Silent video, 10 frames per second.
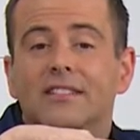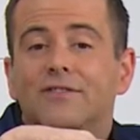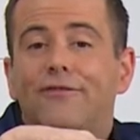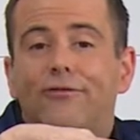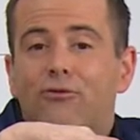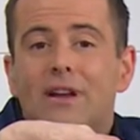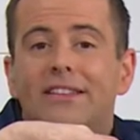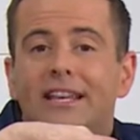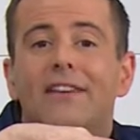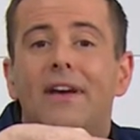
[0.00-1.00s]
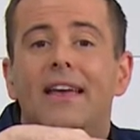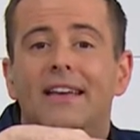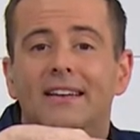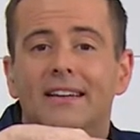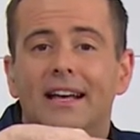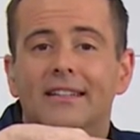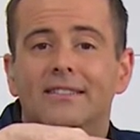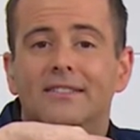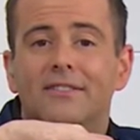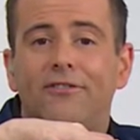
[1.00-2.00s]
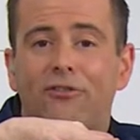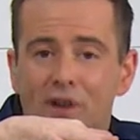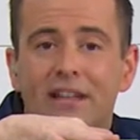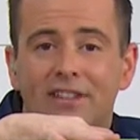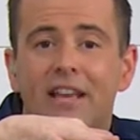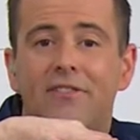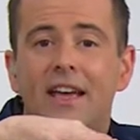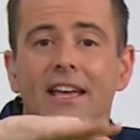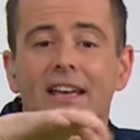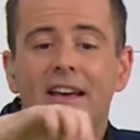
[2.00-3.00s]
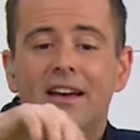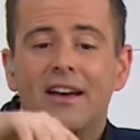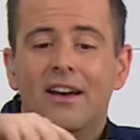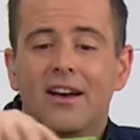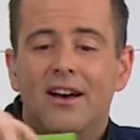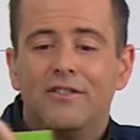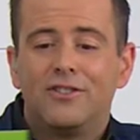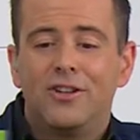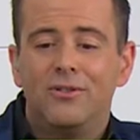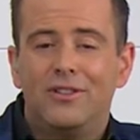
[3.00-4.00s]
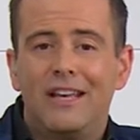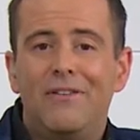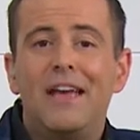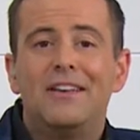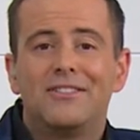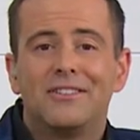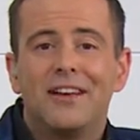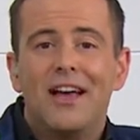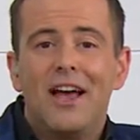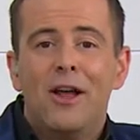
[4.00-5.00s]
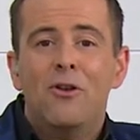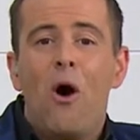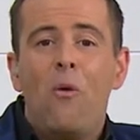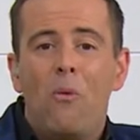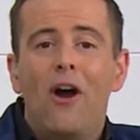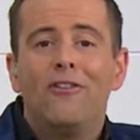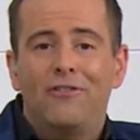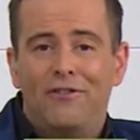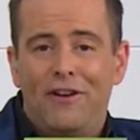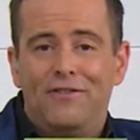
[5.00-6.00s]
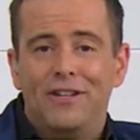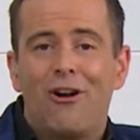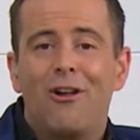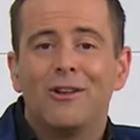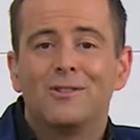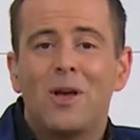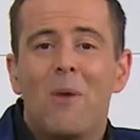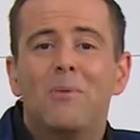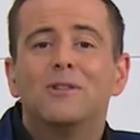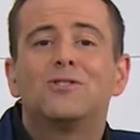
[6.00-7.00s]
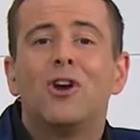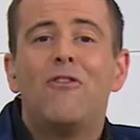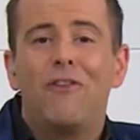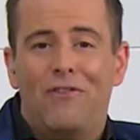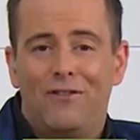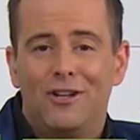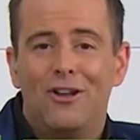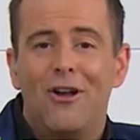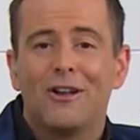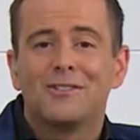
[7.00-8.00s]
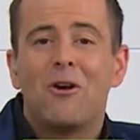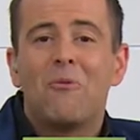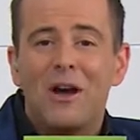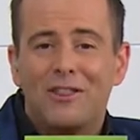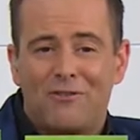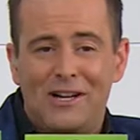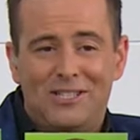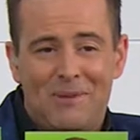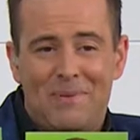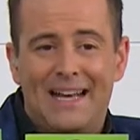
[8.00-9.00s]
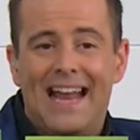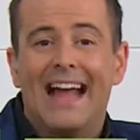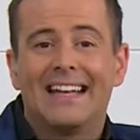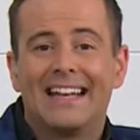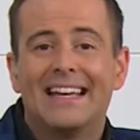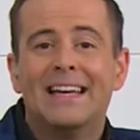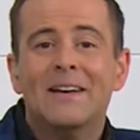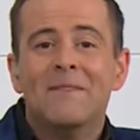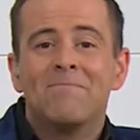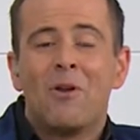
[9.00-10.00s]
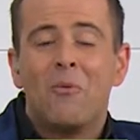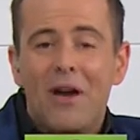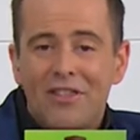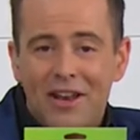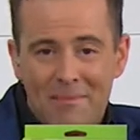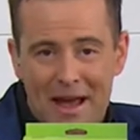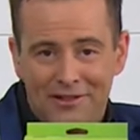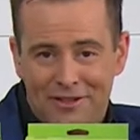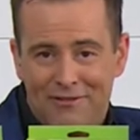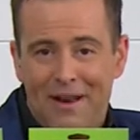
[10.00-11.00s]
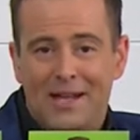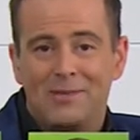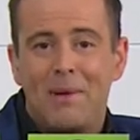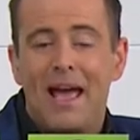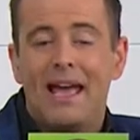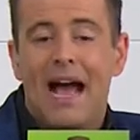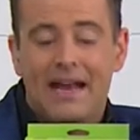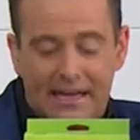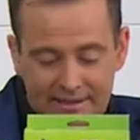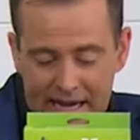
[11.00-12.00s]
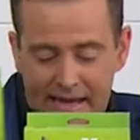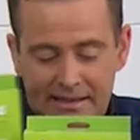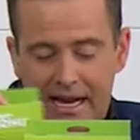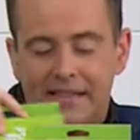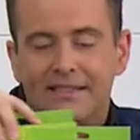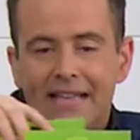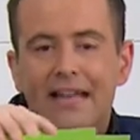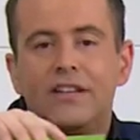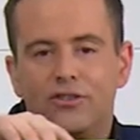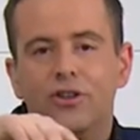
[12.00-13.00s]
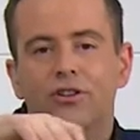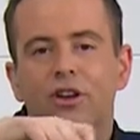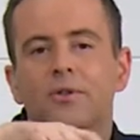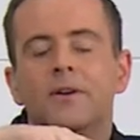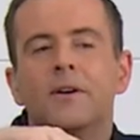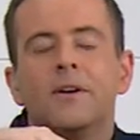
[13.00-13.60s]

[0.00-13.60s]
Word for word: It's free TV. It's free TV for two TVs. Not one for $50, but two for $50 with free shipping and handling, with an amazing flex pay. And I, I, I said it to you,